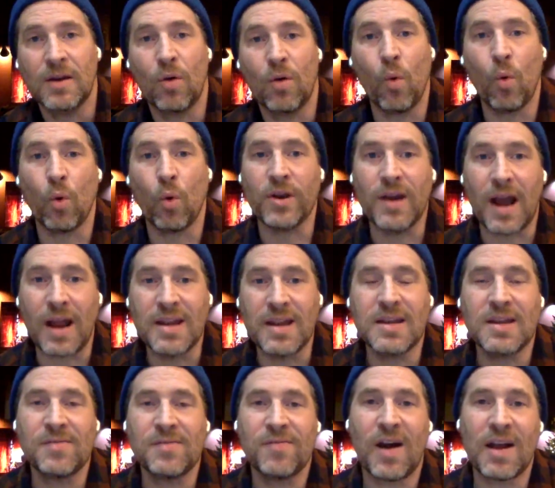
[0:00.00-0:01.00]
or
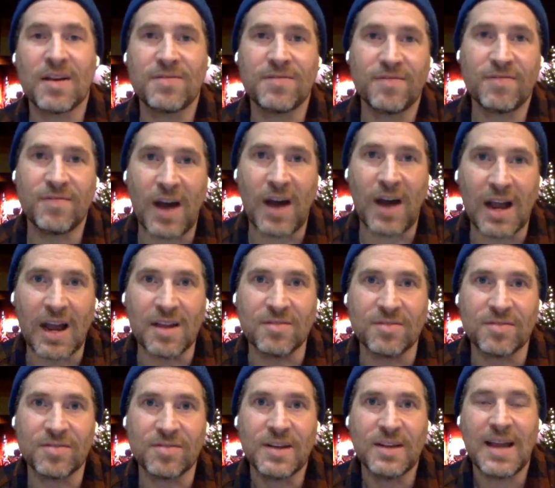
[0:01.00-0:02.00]
95-5
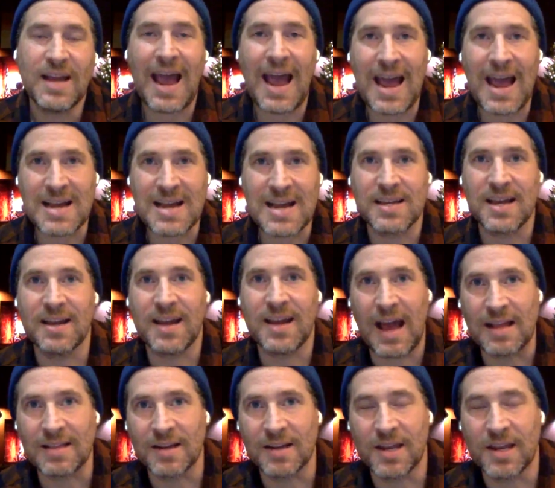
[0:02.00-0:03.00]
asset
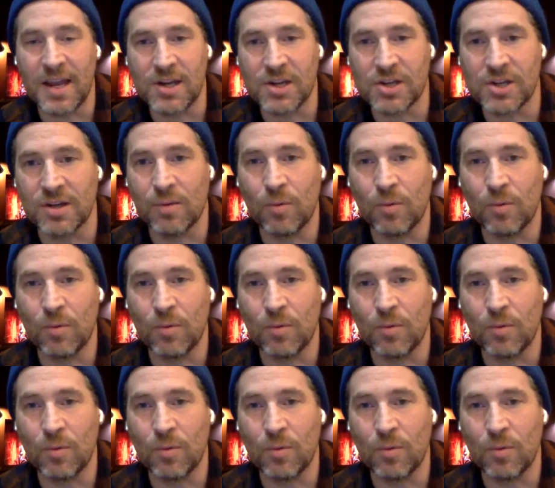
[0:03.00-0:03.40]
allocation.